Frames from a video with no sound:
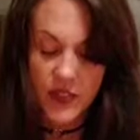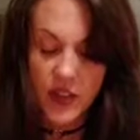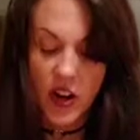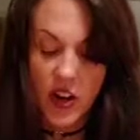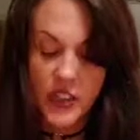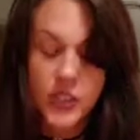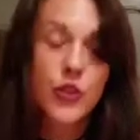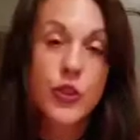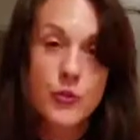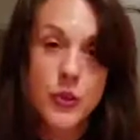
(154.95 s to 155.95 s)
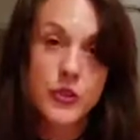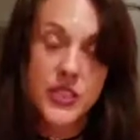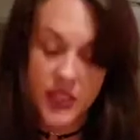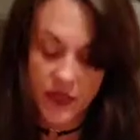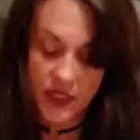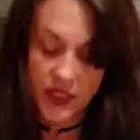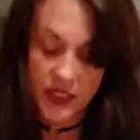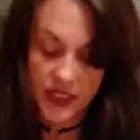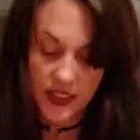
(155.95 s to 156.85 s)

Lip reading: are also the most difficult.